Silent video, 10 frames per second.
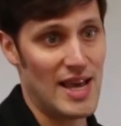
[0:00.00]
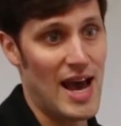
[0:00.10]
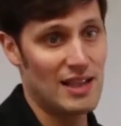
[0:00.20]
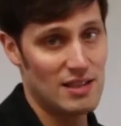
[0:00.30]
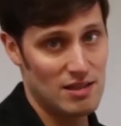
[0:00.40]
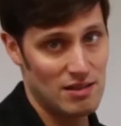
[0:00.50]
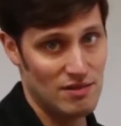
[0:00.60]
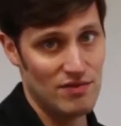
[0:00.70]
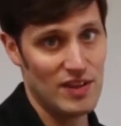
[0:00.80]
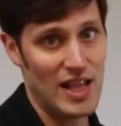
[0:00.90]
that
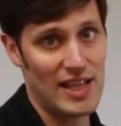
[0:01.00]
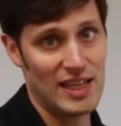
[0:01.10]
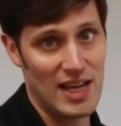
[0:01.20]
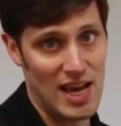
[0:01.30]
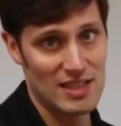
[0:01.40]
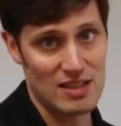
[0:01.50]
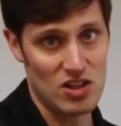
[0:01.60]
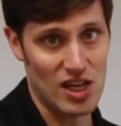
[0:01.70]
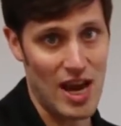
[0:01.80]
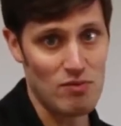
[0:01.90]
VLAN can access
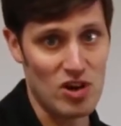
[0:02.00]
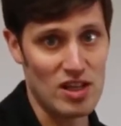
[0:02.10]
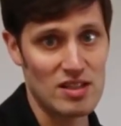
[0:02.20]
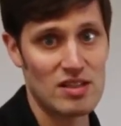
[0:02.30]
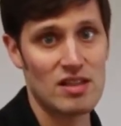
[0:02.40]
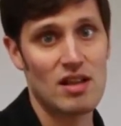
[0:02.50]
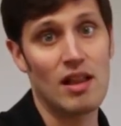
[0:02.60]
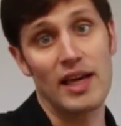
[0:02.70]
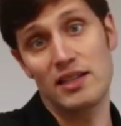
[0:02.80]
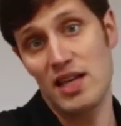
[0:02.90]
the cameras,
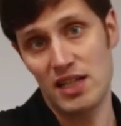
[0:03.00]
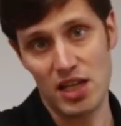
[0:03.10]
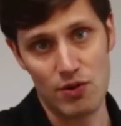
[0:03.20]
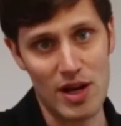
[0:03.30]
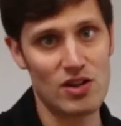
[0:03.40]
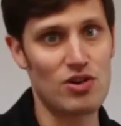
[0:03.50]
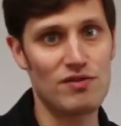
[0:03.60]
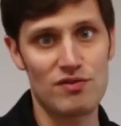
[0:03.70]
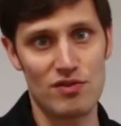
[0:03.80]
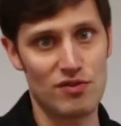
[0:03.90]
like the integrator,
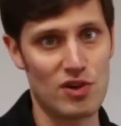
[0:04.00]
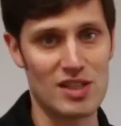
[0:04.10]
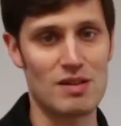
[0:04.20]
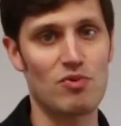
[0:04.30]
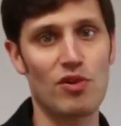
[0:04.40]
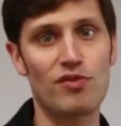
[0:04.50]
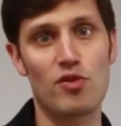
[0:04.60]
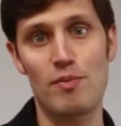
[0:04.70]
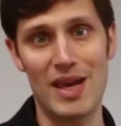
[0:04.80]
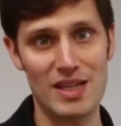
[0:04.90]
for example,
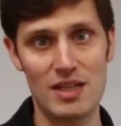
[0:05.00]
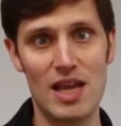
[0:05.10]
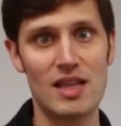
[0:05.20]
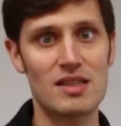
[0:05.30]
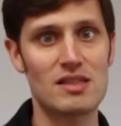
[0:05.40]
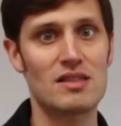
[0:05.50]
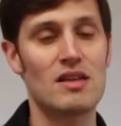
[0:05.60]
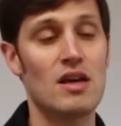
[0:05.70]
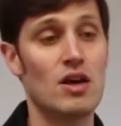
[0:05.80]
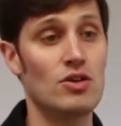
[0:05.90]
for maintenance.
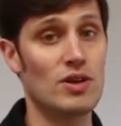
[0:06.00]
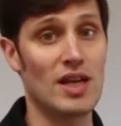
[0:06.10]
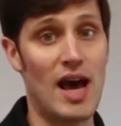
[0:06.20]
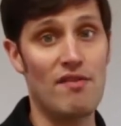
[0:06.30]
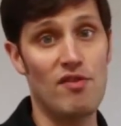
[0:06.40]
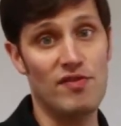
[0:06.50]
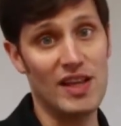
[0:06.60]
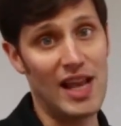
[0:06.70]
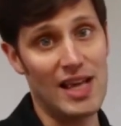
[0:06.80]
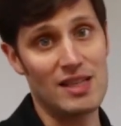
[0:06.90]
You can have a
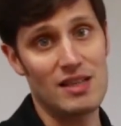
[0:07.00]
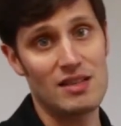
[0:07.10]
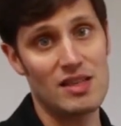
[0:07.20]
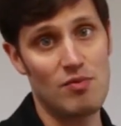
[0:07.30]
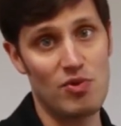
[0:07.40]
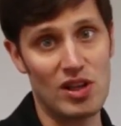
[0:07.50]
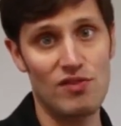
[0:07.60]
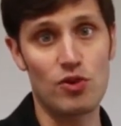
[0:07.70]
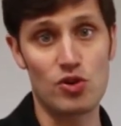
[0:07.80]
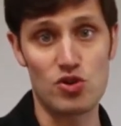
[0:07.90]
VLAN separate
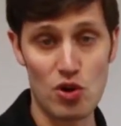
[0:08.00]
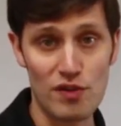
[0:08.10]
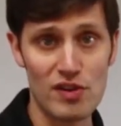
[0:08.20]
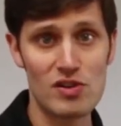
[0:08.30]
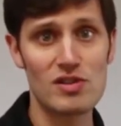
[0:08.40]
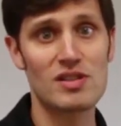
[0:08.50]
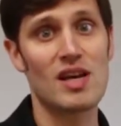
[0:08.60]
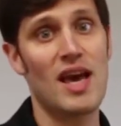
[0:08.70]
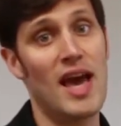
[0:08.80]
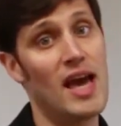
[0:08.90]
for the servers
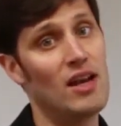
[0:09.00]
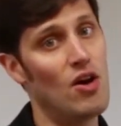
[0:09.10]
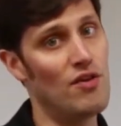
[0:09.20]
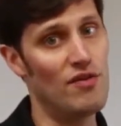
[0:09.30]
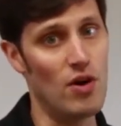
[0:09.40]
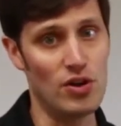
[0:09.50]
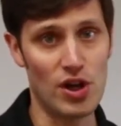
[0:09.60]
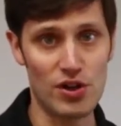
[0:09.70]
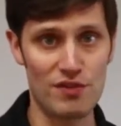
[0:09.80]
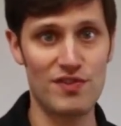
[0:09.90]
and
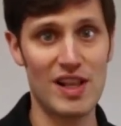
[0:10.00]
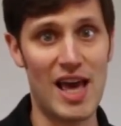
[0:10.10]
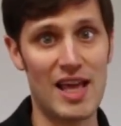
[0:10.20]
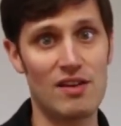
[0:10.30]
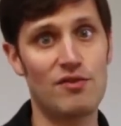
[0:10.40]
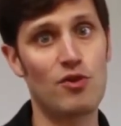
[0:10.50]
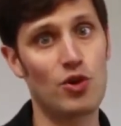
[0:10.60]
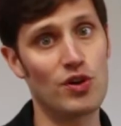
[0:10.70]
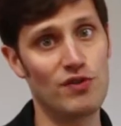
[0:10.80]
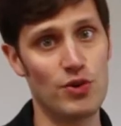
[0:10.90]
another VLAN
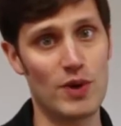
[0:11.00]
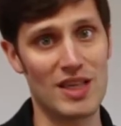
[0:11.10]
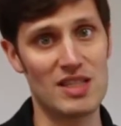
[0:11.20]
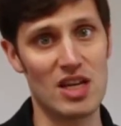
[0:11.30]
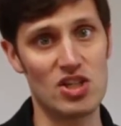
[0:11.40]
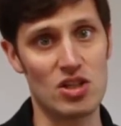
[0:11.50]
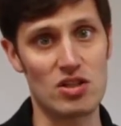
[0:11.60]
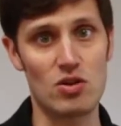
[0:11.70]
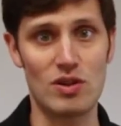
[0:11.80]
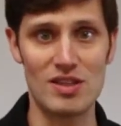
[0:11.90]
for the viewing station.
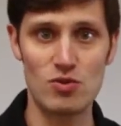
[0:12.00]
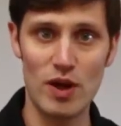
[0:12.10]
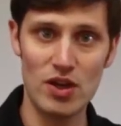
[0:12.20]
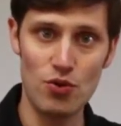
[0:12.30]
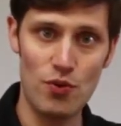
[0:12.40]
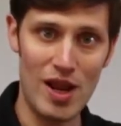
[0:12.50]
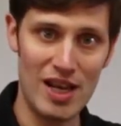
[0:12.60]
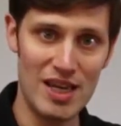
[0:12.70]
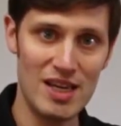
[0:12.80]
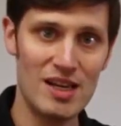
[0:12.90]
So this way you
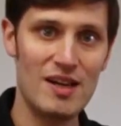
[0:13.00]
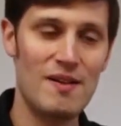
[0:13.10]
really